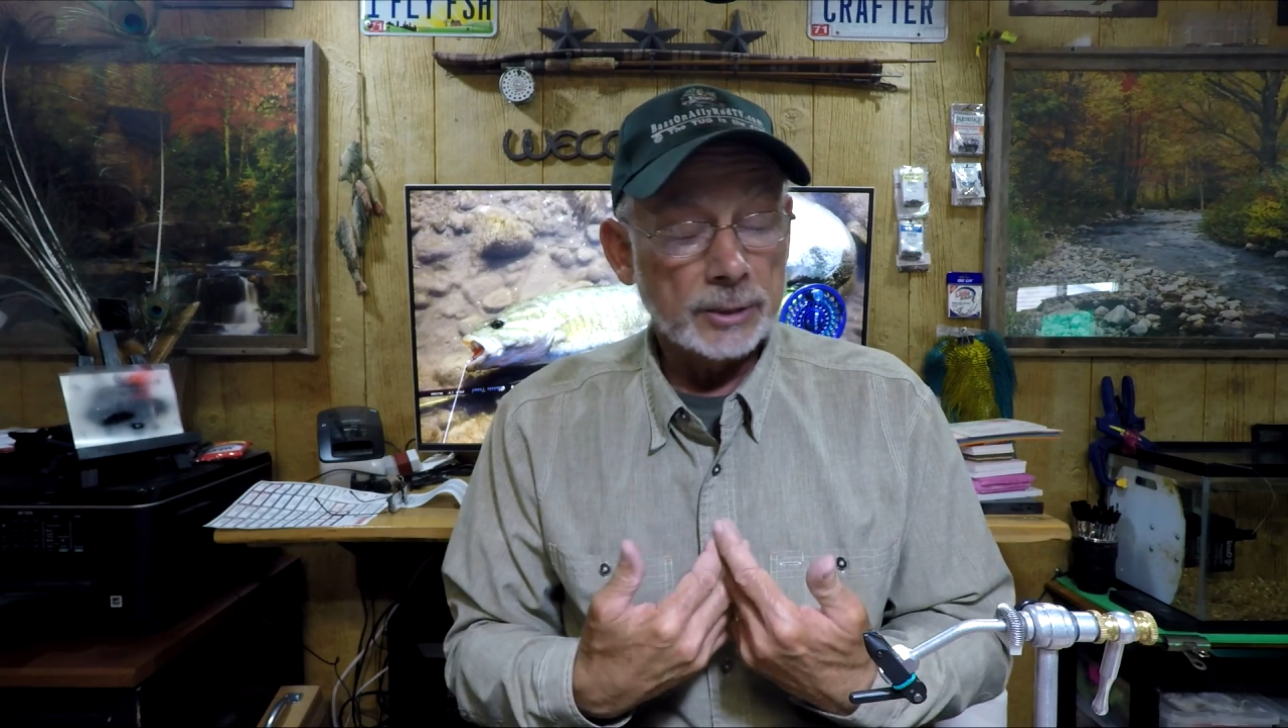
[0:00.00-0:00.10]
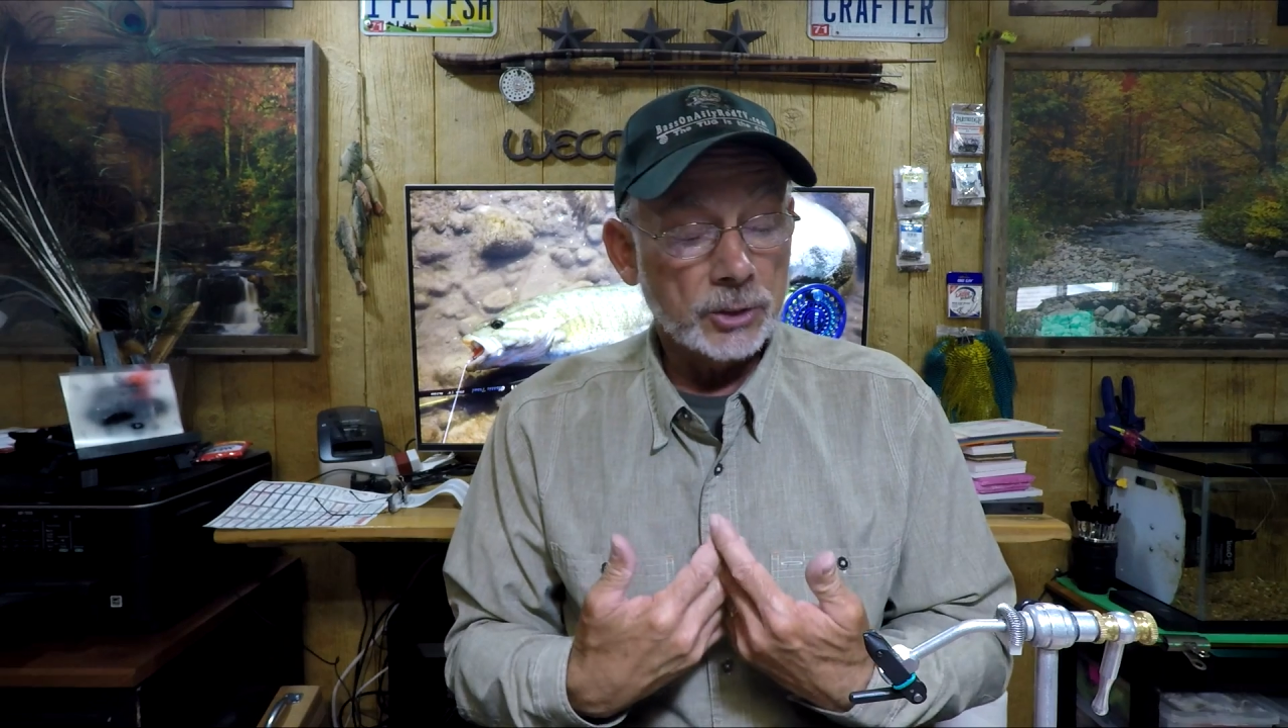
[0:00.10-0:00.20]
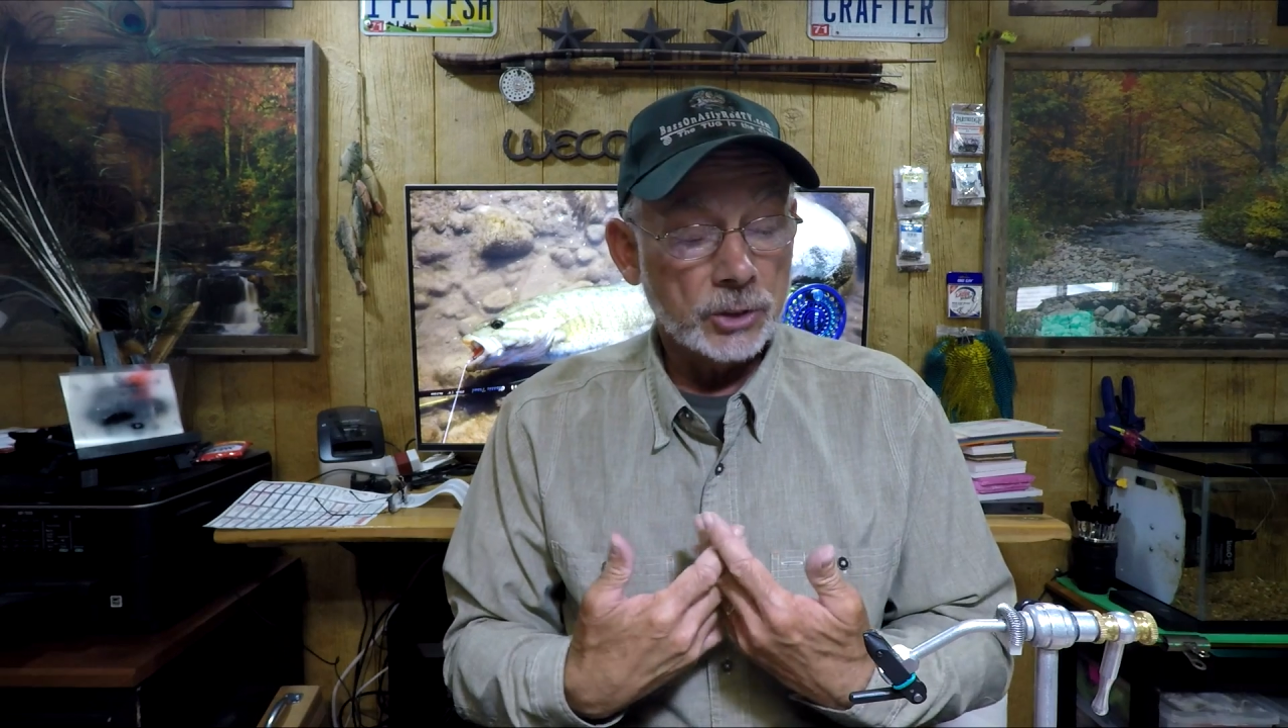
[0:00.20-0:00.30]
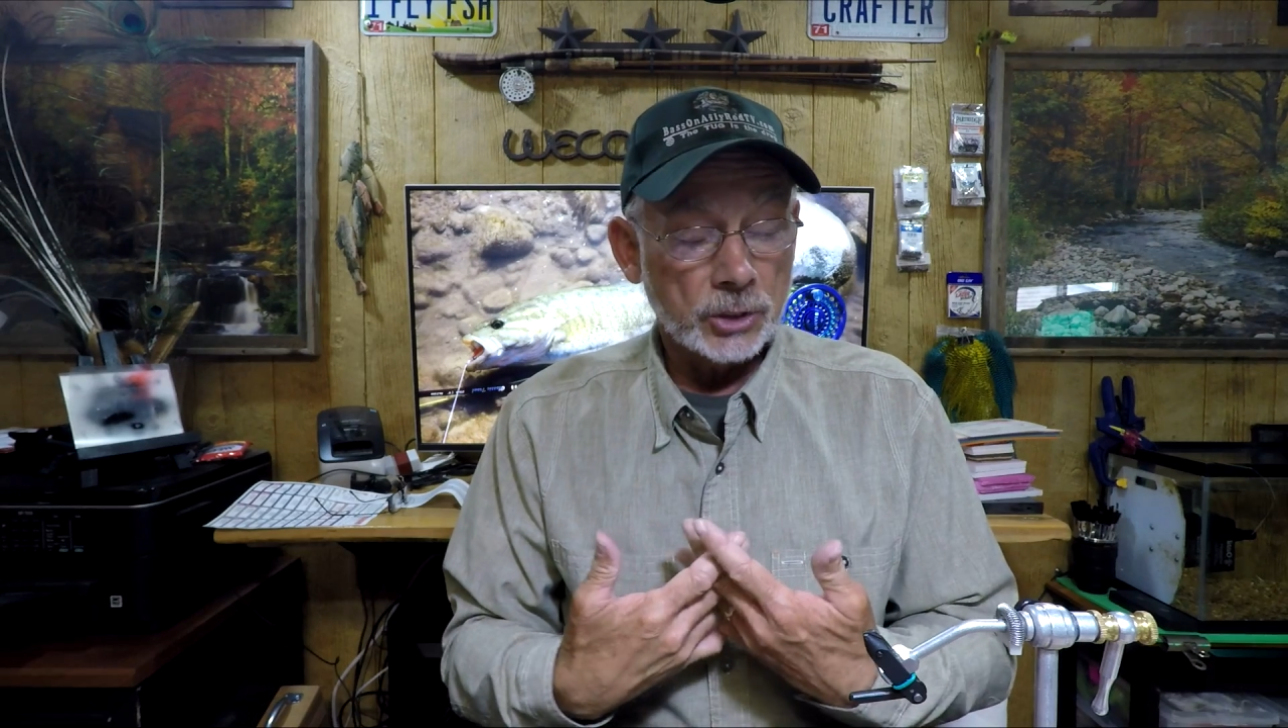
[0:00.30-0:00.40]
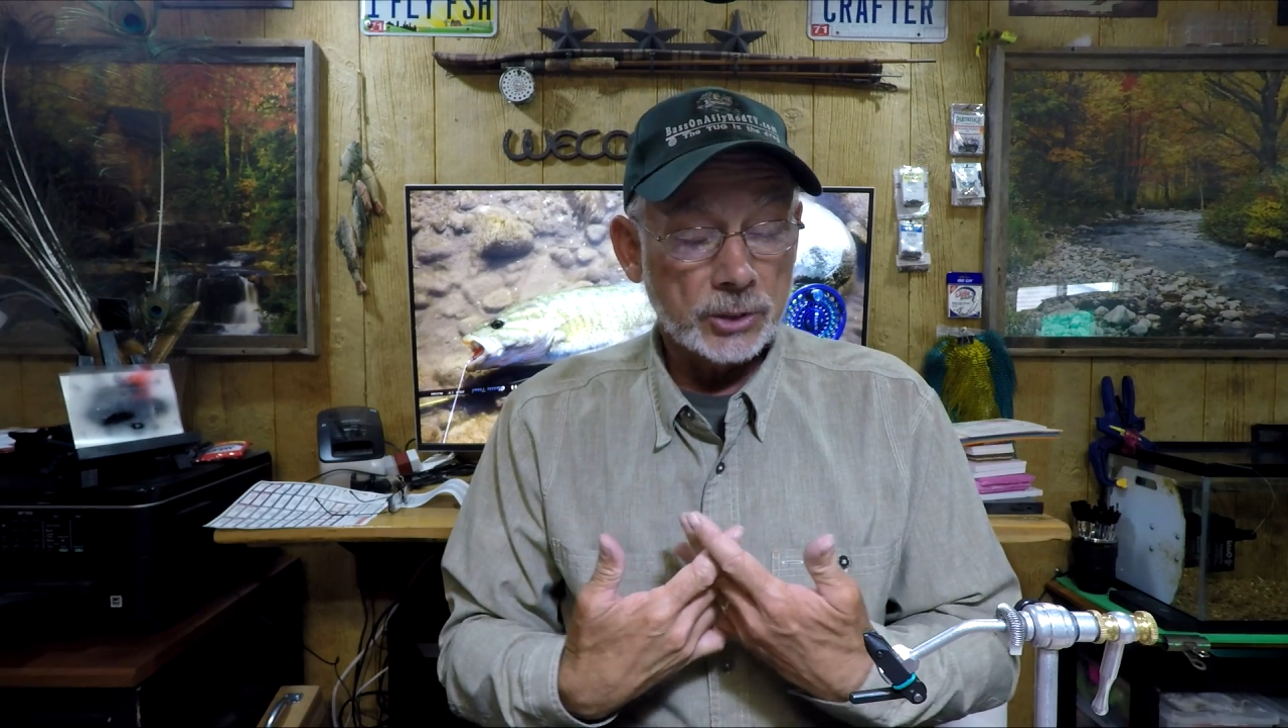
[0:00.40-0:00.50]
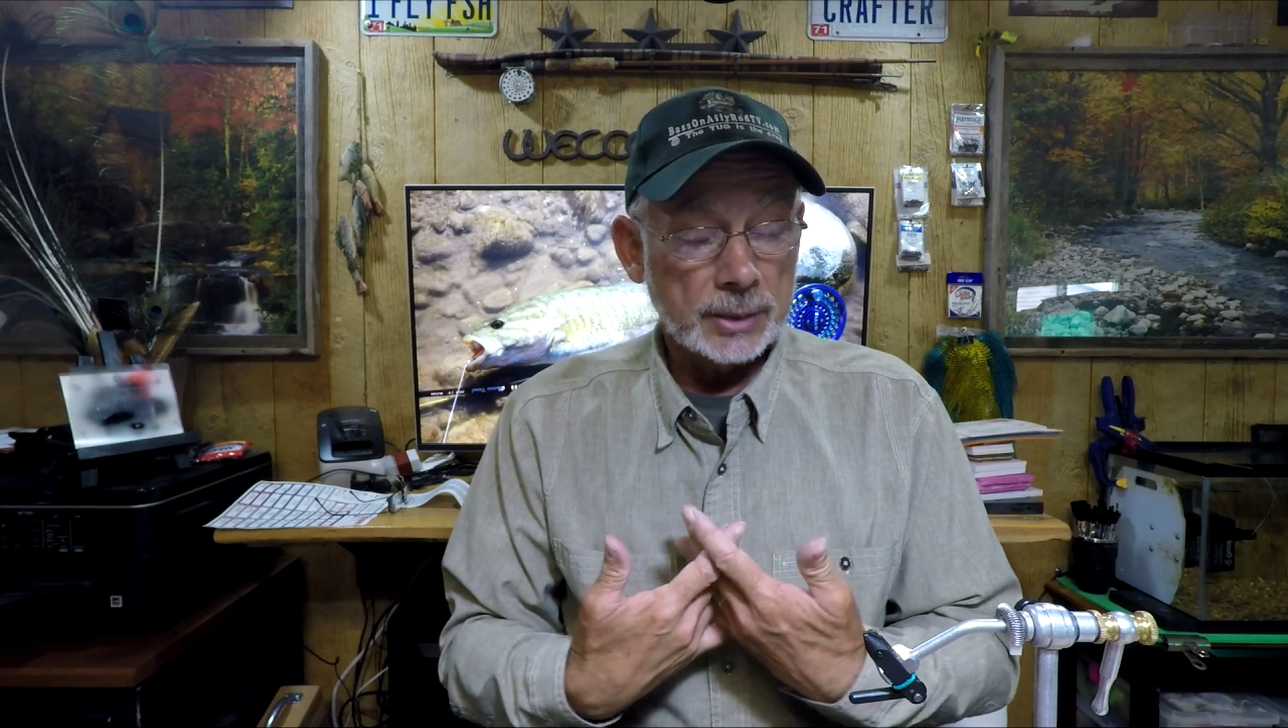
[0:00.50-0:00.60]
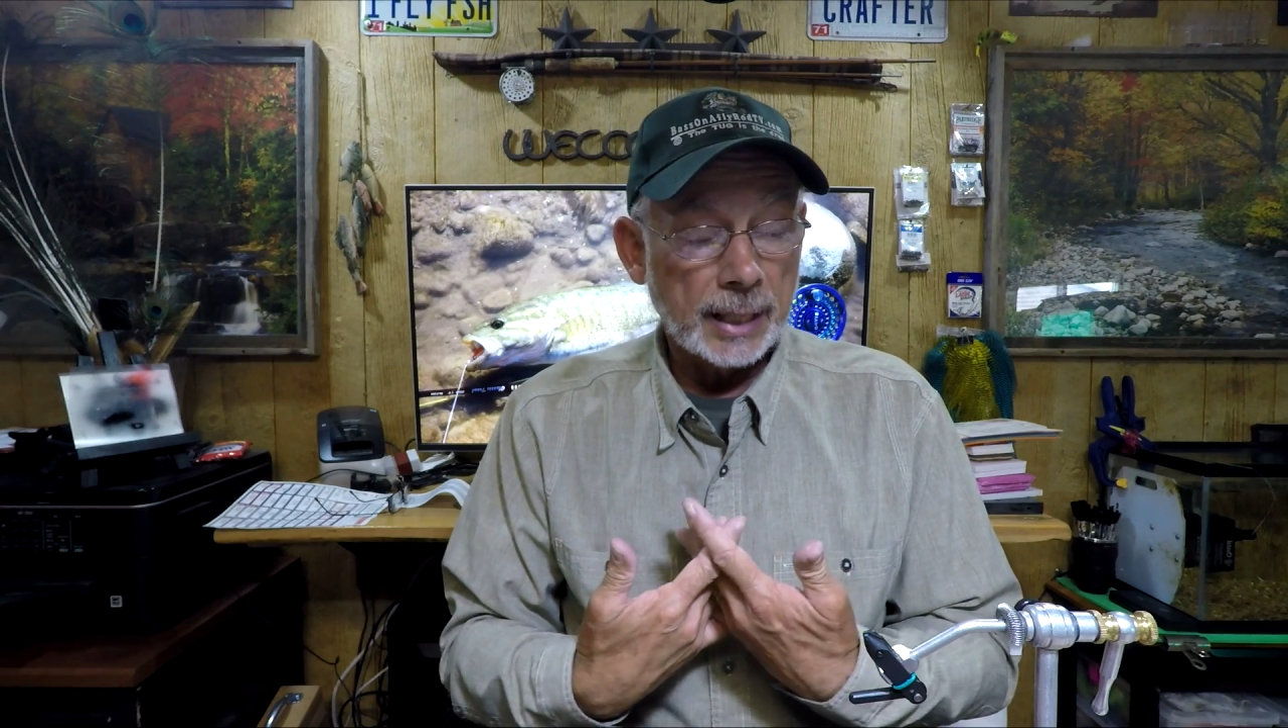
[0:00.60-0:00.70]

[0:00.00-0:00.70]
it's just